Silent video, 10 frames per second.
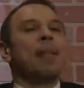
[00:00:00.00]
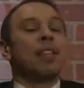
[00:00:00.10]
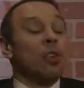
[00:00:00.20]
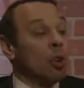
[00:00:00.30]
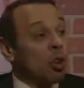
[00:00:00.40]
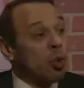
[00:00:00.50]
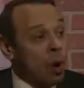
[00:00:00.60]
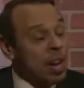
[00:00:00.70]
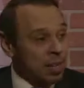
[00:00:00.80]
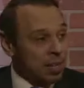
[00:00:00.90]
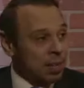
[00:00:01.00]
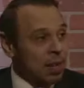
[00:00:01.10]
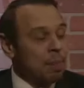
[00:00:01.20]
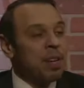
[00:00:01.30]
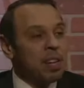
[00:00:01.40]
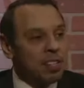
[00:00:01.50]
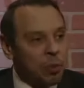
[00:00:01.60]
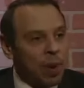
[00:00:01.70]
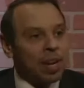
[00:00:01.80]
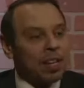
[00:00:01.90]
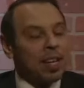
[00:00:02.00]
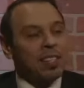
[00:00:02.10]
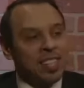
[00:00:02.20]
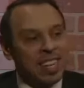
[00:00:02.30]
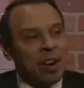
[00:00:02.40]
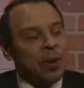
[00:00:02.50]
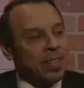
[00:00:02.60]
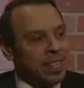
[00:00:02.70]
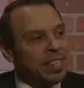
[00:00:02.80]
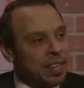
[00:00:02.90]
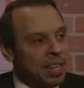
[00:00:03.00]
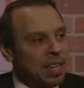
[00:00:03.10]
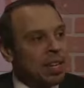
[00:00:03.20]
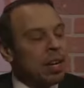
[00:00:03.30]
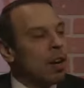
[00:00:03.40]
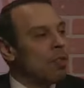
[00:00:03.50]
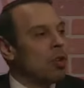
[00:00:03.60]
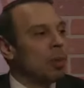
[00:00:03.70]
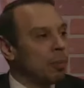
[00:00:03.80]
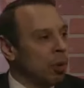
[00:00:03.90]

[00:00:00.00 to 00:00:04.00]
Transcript: They're great because they recognize the inherent dignity of the human